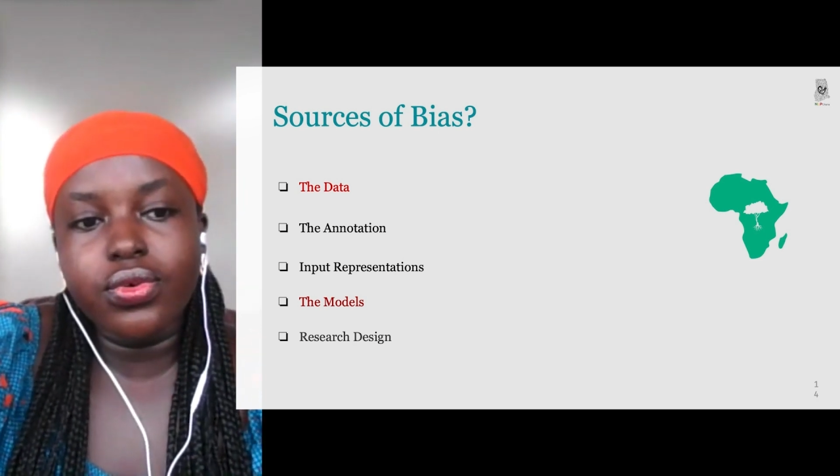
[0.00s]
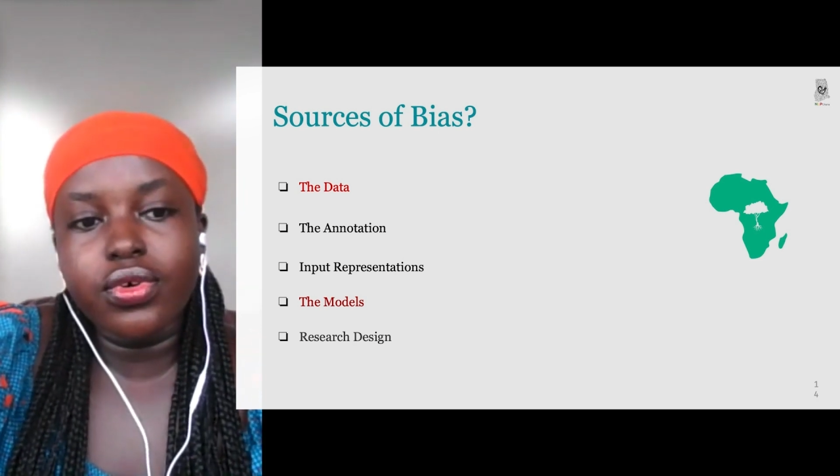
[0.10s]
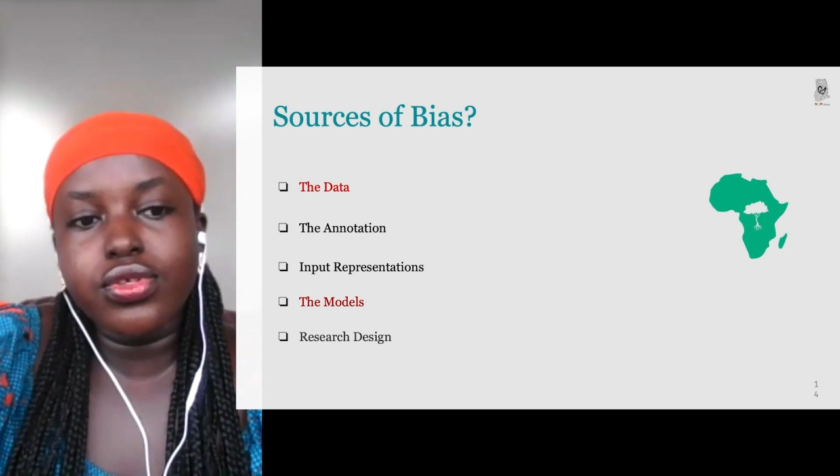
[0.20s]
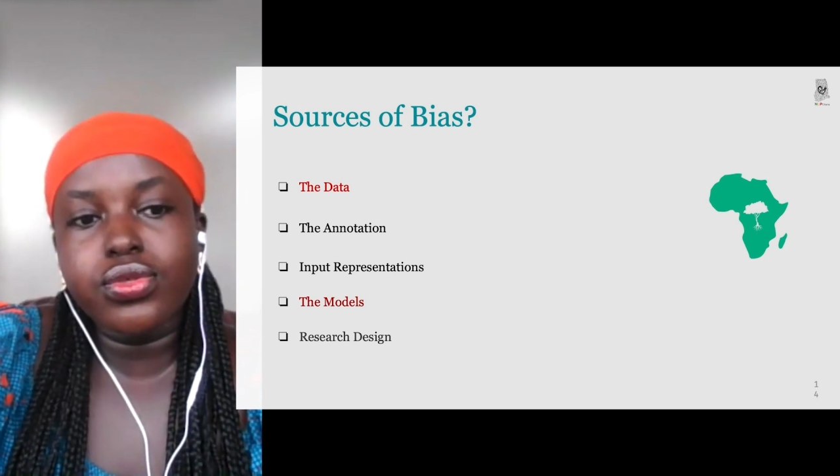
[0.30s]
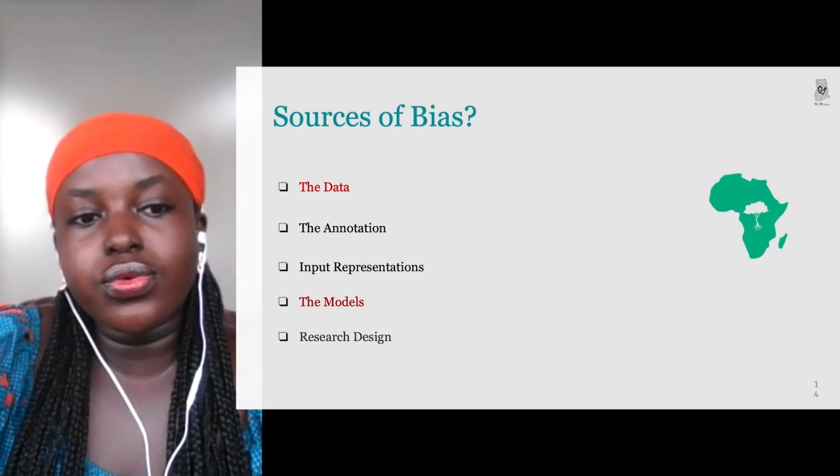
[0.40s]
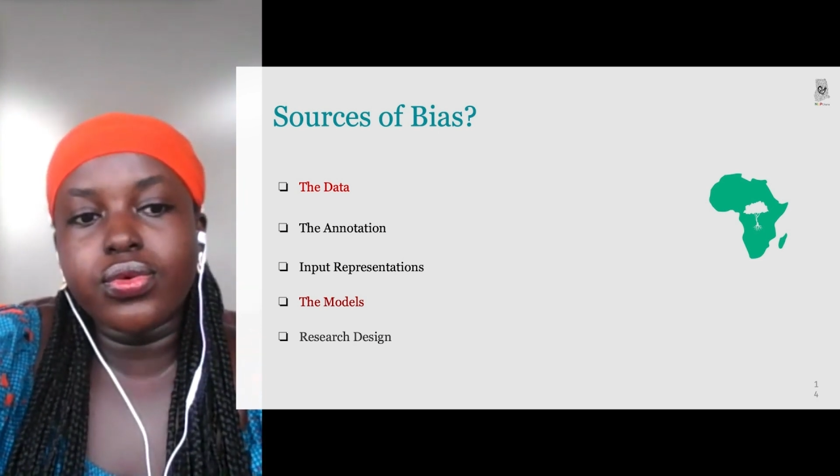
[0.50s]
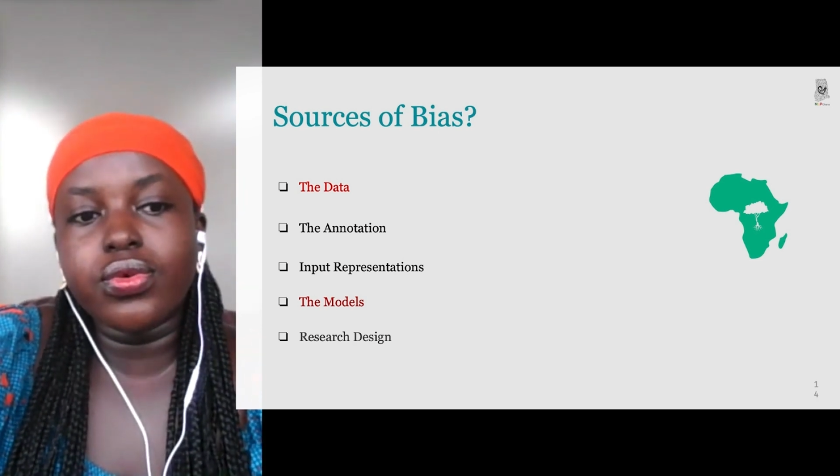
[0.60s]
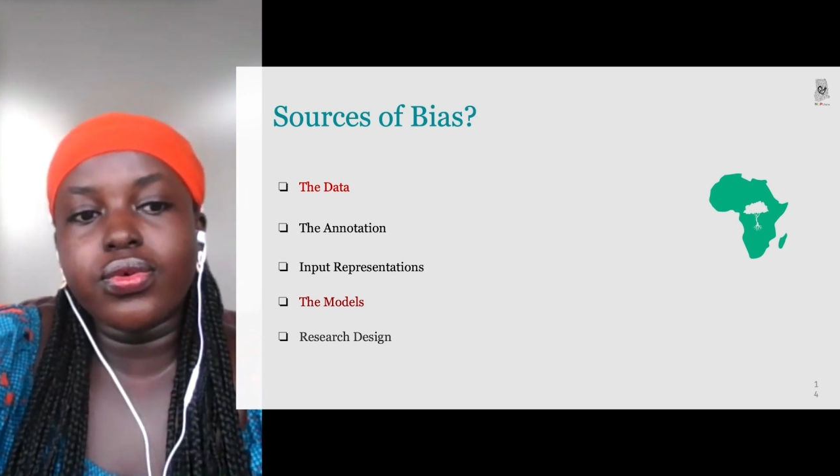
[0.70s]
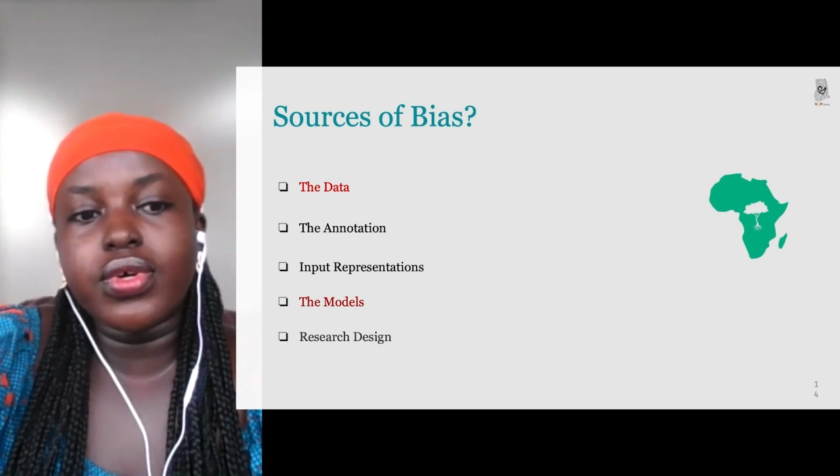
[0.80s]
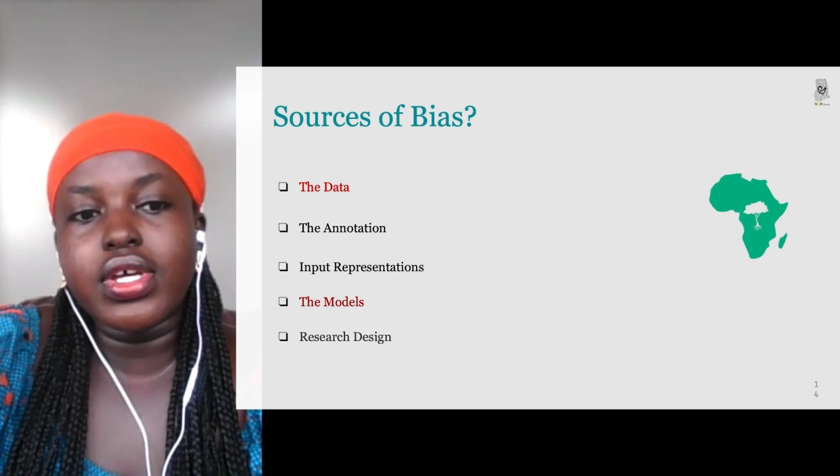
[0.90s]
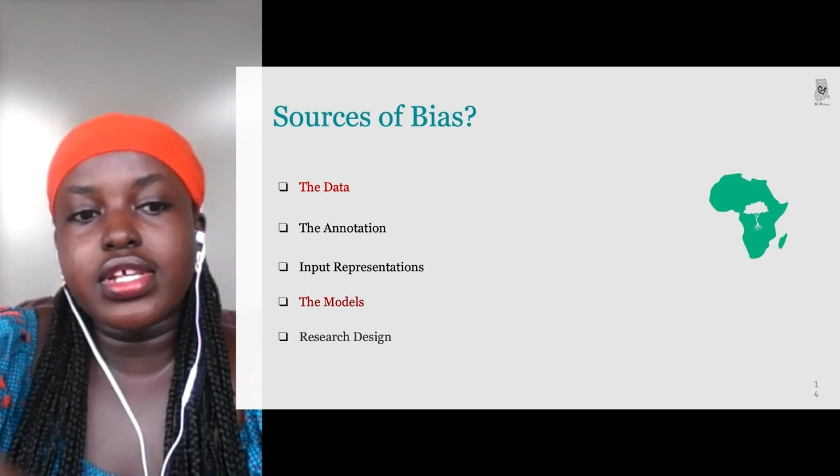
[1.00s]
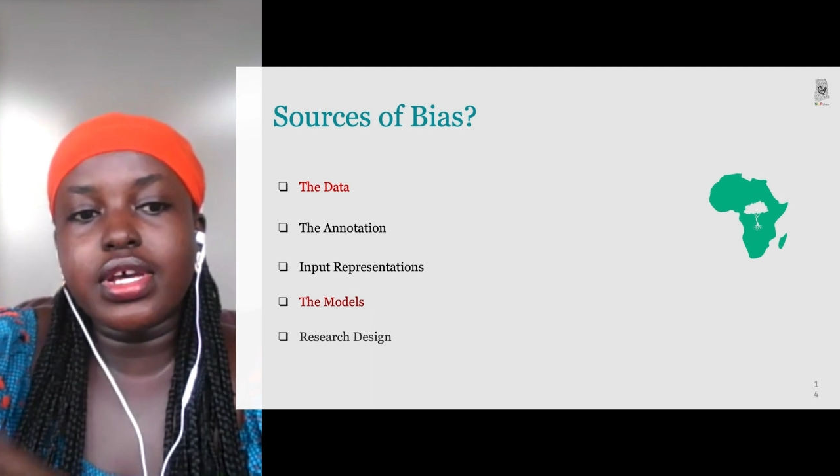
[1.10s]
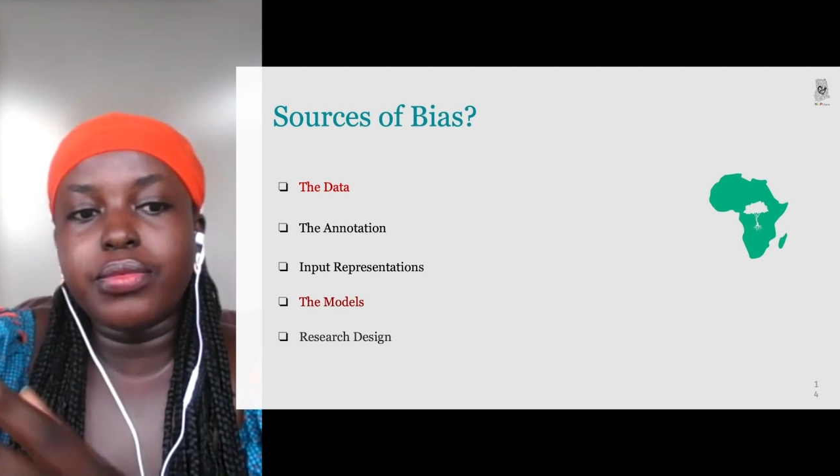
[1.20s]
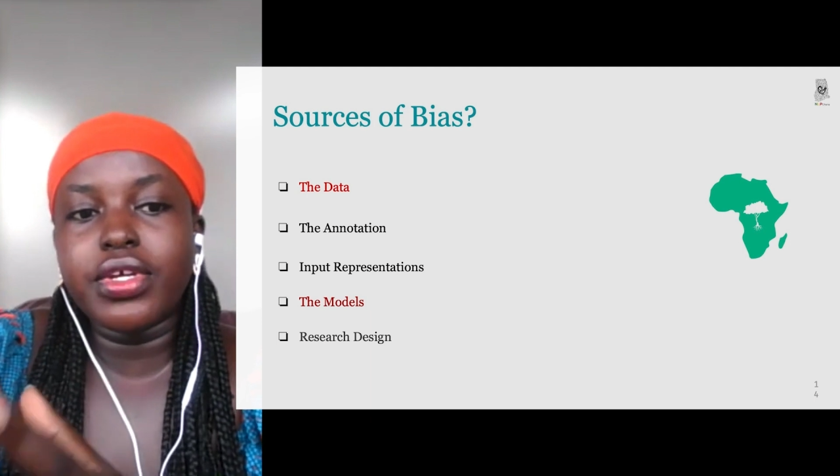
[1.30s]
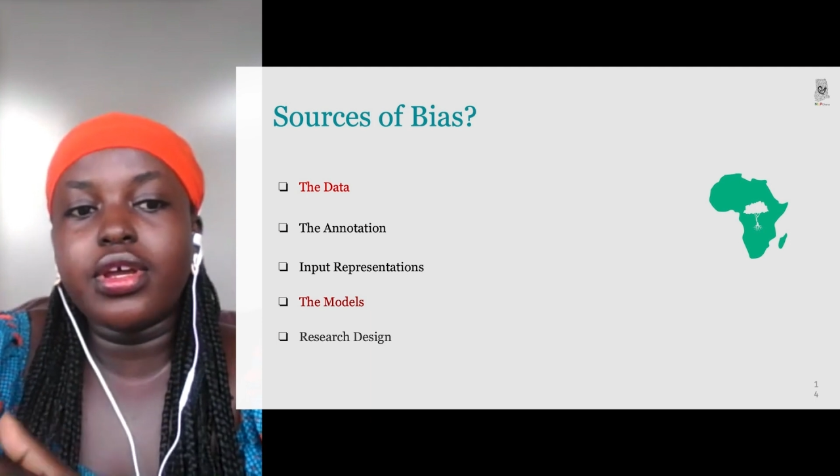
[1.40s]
moving to also